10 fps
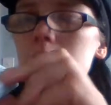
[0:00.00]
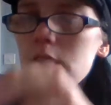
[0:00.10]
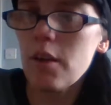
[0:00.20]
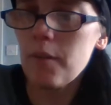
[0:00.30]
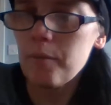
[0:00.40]

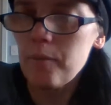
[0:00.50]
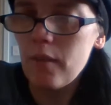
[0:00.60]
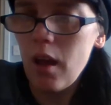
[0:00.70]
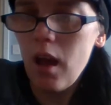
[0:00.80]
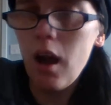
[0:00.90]
So
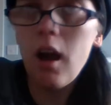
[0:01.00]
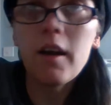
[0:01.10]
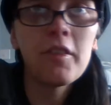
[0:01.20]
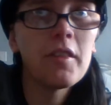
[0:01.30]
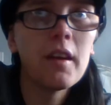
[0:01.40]

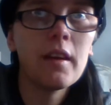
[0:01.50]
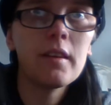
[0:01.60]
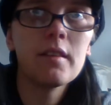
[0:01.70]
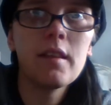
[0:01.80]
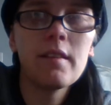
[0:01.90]
I
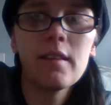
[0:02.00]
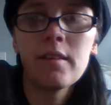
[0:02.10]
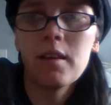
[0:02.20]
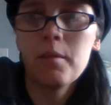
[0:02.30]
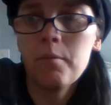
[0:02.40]
think this
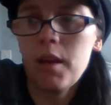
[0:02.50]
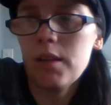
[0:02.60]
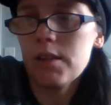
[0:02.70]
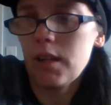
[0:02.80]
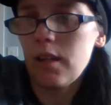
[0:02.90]
is an
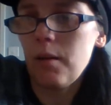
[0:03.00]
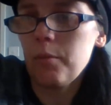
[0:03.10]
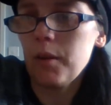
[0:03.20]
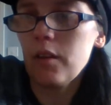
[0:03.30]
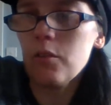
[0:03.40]
amazing
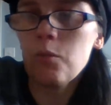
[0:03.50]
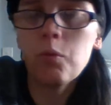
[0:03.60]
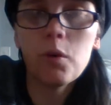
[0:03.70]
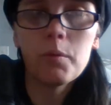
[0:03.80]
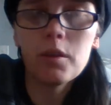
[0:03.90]
company. The
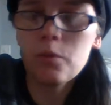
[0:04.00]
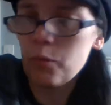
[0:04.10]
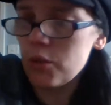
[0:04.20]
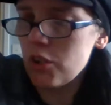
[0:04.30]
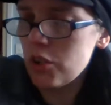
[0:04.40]
woman
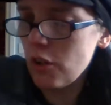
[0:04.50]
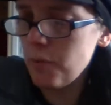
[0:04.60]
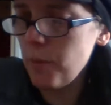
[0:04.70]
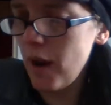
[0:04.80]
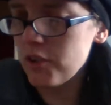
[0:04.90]
was so
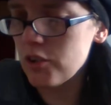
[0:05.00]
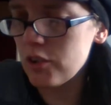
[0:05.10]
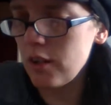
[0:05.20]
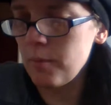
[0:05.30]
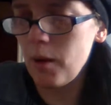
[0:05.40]

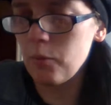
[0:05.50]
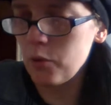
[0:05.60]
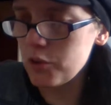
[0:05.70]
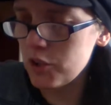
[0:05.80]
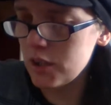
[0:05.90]
passionate about
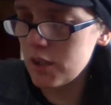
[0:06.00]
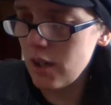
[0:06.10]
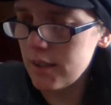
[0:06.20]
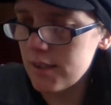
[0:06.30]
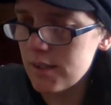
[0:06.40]
what she
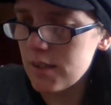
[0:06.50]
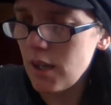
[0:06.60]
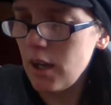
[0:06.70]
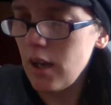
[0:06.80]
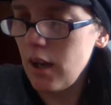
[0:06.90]
does.
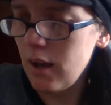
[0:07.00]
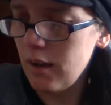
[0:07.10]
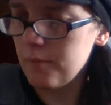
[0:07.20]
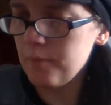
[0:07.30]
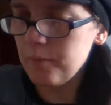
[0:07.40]

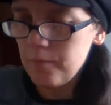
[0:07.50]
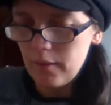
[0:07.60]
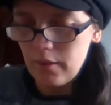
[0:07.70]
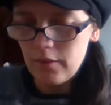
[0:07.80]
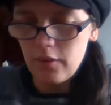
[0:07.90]
Um,
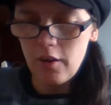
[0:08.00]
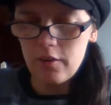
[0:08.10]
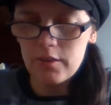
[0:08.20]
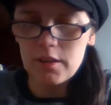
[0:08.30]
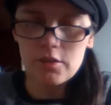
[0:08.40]
so
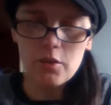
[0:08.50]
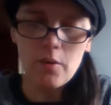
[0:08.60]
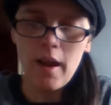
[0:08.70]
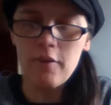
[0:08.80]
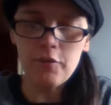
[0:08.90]
they do
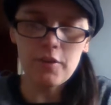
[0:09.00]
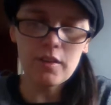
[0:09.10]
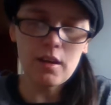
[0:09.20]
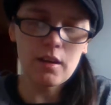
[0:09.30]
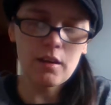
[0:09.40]

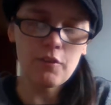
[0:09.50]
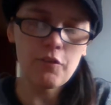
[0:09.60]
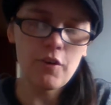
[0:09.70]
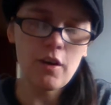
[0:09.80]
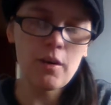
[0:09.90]
everything
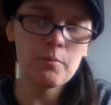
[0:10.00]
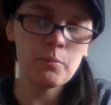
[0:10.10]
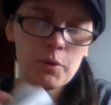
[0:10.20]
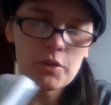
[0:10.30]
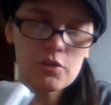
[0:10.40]

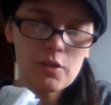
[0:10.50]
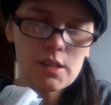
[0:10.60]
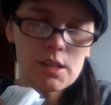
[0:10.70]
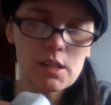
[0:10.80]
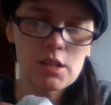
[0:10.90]
from
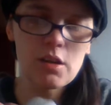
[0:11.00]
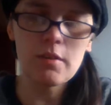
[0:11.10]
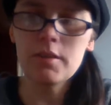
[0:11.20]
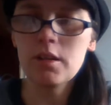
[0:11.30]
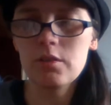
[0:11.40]
moisturising soap.
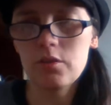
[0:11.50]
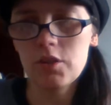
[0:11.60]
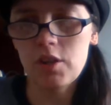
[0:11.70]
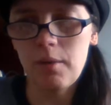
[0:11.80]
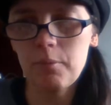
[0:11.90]
They do the
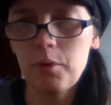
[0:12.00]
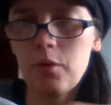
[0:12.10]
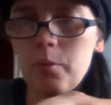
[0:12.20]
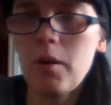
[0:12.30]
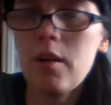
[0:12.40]

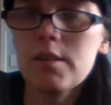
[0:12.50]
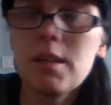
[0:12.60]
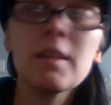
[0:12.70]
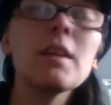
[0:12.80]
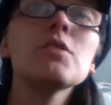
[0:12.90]
shampoo bars.
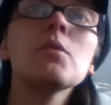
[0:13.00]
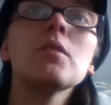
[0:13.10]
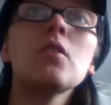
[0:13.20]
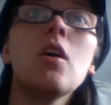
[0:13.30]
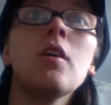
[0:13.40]
And they do a
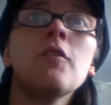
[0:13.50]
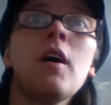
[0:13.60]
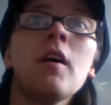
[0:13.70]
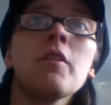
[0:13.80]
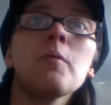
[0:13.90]
lot of
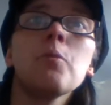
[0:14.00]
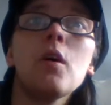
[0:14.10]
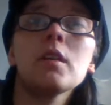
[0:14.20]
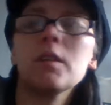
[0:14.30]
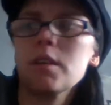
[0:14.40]
other
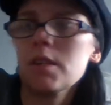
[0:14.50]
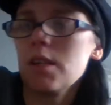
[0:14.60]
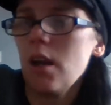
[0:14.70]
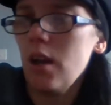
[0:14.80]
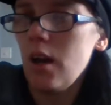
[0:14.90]
products.
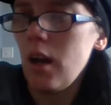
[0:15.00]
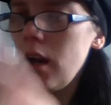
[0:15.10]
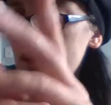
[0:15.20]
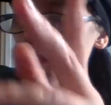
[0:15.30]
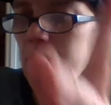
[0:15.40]

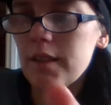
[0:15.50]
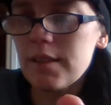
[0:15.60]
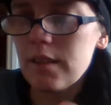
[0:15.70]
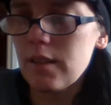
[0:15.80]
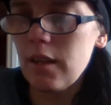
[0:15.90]
Uh, that I
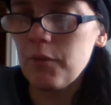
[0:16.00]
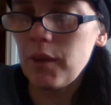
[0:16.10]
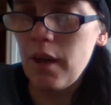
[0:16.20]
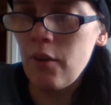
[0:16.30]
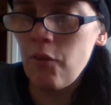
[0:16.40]
didn't even
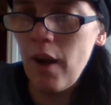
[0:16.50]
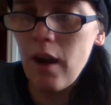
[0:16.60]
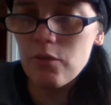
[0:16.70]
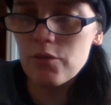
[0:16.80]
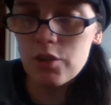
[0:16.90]
get
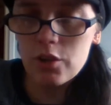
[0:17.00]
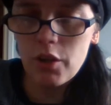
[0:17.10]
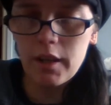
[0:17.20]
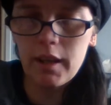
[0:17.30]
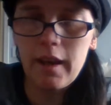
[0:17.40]
around to
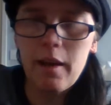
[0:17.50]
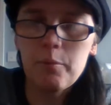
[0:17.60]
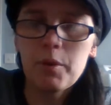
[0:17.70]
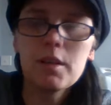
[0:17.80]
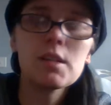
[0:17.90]
looking at
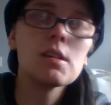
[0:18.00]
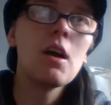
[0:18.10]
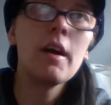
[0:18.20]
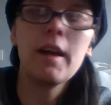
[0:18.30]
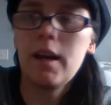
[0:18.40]
because
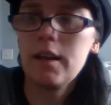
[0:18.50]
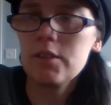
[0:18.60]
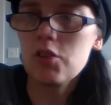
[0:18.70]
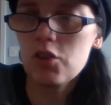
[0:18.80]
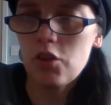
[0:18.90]
I had
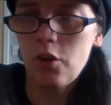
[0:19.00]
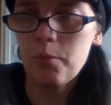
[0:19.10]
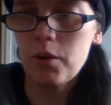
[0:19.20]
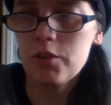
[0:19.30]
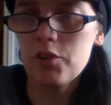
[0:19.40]
so
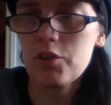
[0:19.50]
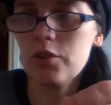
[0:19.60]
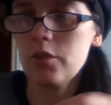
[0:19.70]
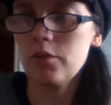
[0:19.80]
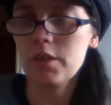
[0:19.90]
much to
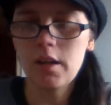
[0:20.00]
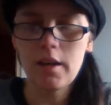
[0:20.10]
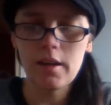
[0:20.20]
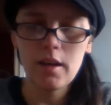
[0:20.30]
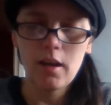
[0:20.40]
do
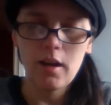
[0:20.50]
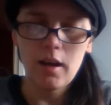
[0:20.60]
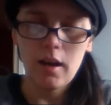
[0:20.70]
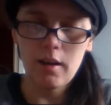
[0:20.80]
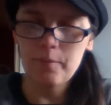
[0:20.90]
today.
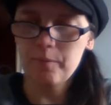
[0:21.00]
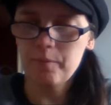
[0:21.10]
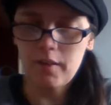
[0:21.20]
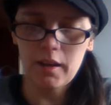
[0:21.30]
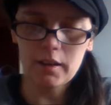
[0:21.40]
Um,
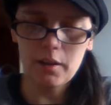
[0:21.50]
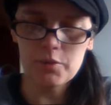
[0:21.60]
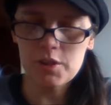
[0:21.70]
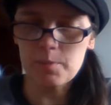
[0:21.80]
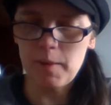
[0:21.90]
and I
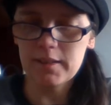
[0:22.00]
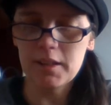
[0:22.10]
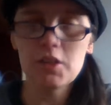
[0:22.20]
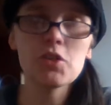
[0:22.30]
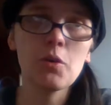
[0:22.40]
was
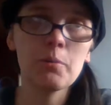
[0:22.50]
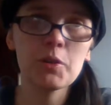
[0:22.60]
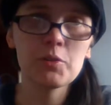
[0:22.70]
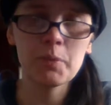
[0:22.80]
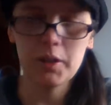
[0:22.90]
spending so
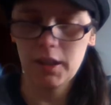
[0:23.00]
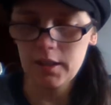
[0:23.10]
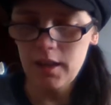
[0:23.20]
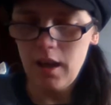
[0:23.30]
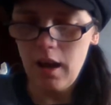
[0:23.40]
much money.
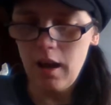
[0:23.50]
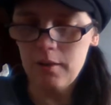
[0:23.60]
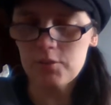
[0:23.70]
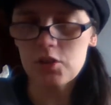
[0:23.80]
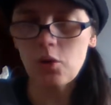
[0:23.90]

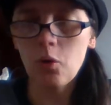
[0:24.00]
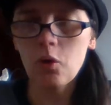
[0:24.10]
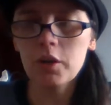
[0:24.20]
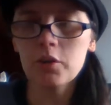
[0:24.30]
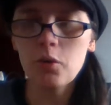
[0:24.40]
Um, so all
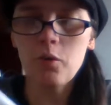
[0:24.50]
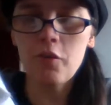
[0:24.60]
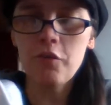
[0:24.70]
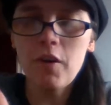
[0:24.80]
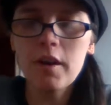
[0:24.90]
in all, the
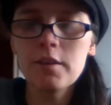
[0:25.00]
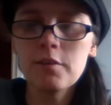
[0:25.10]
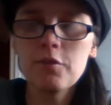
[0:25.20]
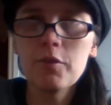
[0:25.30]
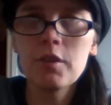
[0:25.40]
five
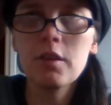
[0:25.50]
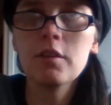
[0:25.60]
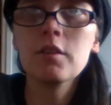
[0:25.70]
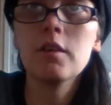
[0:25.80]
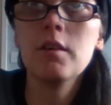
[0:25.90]
the,
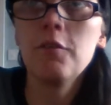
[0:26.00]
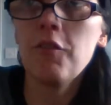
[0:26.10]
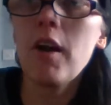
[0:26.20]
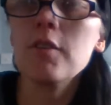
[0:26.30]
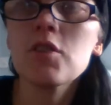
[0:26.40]
the five